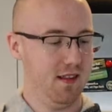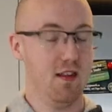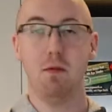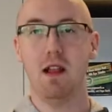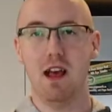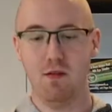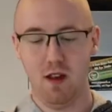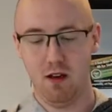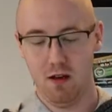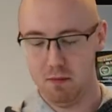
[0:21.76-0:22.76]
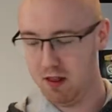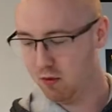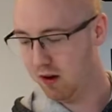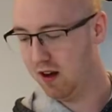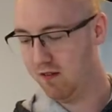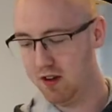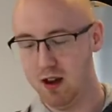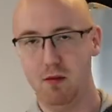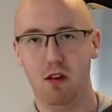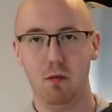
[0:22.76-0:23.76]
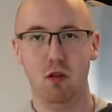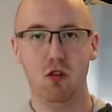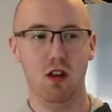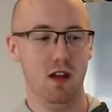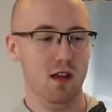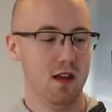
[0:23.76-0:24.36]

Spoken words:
Since my last video, I've made 3 different types of kombucha.